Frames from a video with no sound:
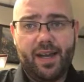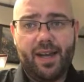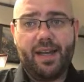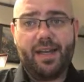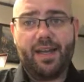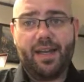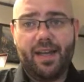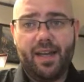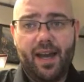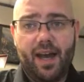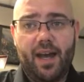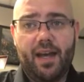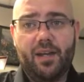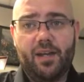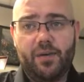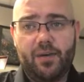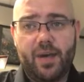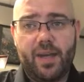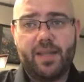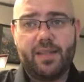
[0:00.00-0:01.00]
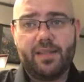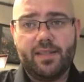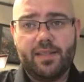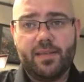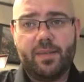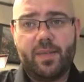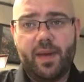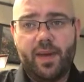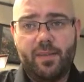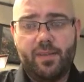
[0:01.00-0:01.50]
I cannot grade
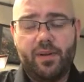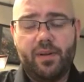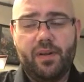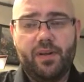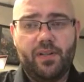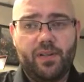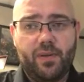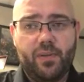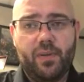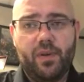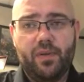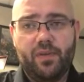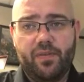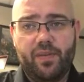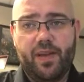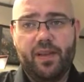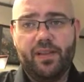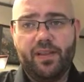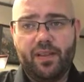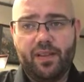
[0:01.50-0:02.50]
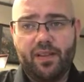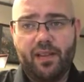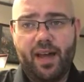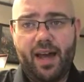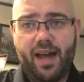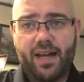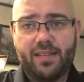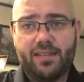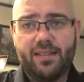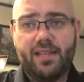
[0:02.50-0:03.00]
this paper and you will fail the
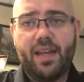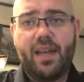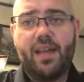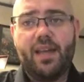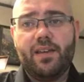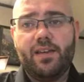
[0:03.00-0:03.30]
class.